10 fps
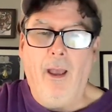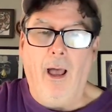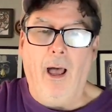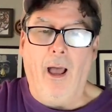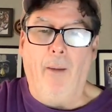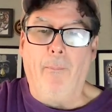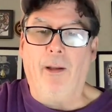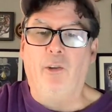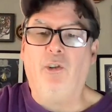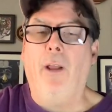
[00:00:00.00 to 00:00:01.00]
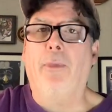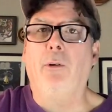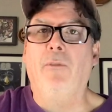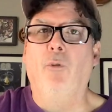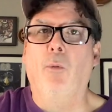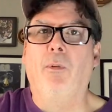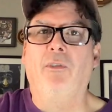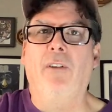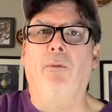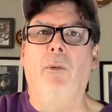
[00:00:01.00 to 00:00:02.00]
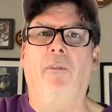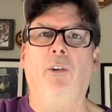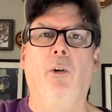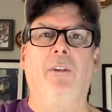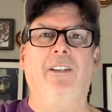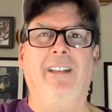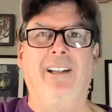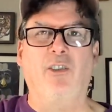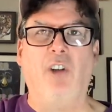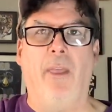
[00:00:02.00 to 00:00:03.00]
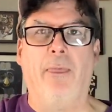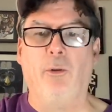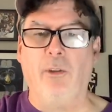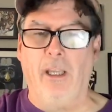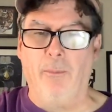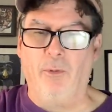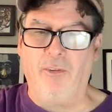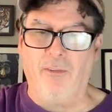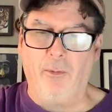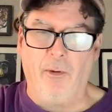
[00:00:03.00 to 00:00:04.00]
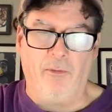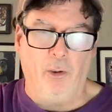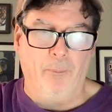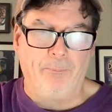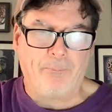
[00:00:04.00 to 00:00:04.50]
Maryland shot 34% from the field. Indiana shot 38% from the field.